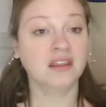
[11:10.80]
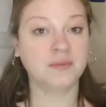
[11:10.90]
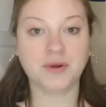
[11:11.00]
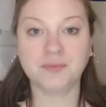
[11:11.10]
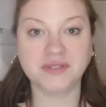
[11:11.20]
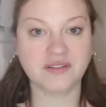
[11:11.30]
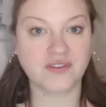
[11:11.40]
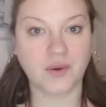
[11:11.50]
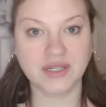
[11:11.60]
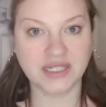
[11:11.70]
The purpose of
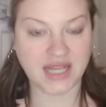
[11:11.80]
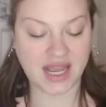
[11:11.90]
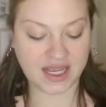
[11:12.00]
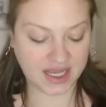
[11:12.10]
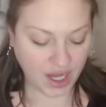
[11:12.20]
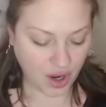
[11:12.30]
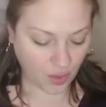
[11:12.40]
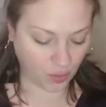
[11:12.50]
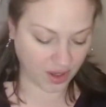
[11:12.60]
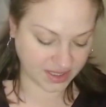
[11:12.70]
going today
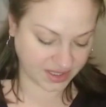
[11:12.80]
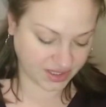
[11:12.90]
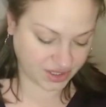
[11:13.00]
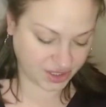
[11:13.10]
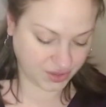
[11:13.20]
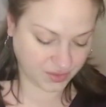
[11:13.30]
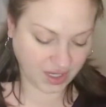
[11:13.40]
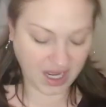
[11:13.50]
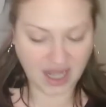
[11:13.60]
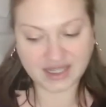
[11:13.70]
was to,
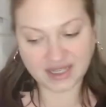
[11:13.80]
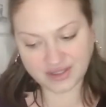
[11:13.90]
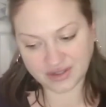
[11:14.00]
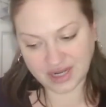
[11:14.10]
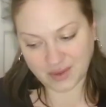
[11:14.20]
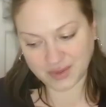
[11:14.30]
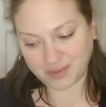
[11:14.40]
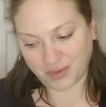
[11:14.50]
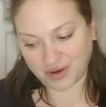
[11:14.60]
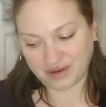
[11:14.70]
yesterday it
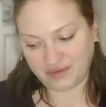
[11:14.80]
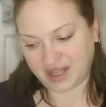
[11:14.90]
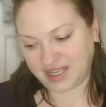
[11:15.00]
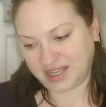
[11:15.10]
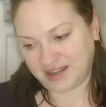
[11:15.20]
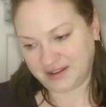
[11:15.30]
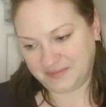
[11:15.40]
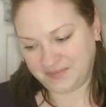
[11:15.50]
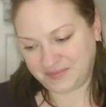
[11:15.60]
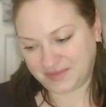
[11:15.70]
was more of like a
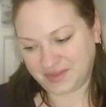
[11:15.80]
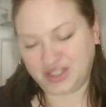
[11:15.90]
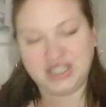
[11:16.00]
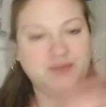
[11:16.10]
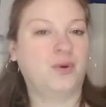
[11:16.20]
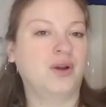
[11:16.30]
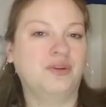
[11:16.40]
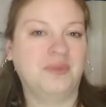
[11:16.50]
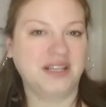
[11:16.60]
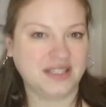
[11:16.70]
just
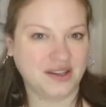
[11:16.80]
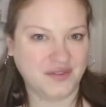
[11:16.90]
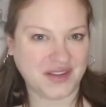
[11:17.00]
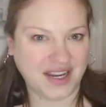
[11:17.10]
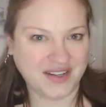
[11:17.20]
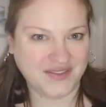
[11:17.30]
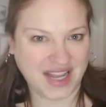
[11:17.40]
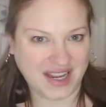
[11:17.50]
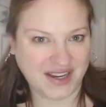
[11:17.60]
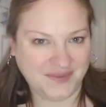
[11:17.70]
spoil myself kind of
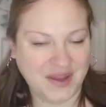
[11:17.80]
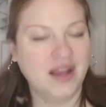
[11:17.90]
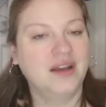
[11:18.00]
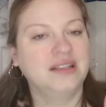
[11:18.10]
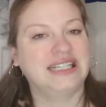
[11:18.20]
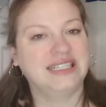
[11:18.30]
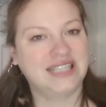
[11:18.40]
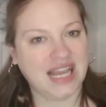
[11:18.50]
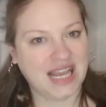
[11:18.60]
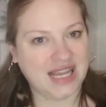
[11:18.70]
day.
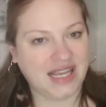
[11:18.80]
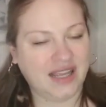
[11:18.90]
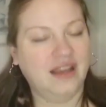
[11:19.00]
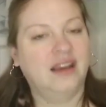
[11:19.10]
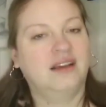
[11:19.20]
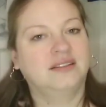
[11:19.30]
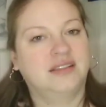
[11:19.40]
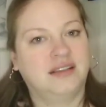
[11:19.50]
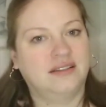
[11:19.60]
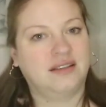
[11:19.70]
Today,
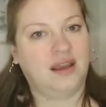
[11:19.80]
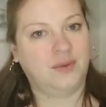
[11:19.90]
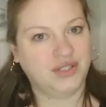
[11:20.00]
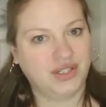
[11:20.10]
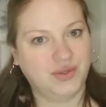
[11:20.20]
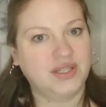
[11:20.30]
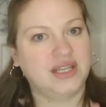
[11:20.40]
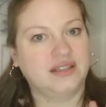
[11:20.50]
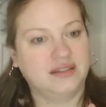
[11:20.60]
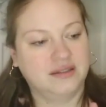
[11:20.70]
since I was
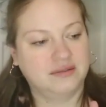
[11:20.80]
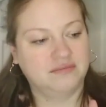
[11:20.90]
using